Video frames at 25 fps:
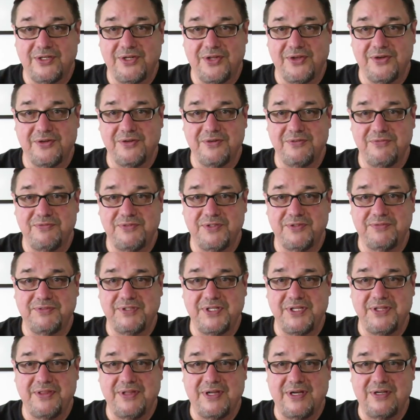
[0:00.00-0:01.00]
another
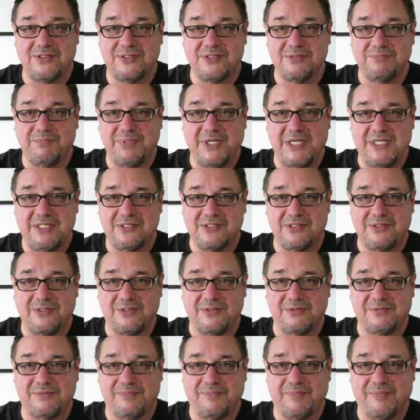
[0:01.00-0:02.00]
fifty thousand
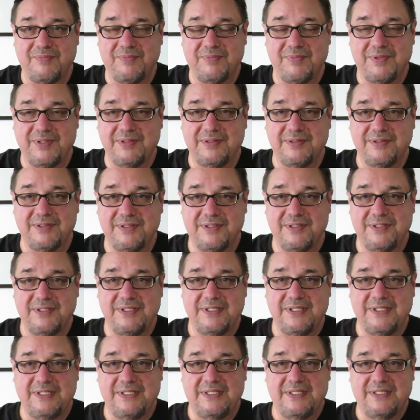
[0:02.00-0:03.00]
peso.
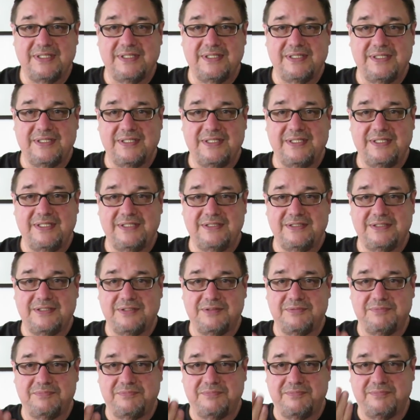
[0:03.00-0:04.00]
And
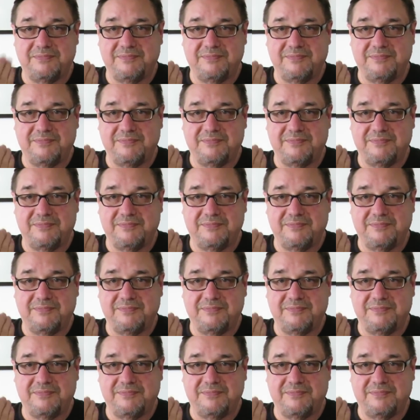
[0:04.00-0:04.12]
he's,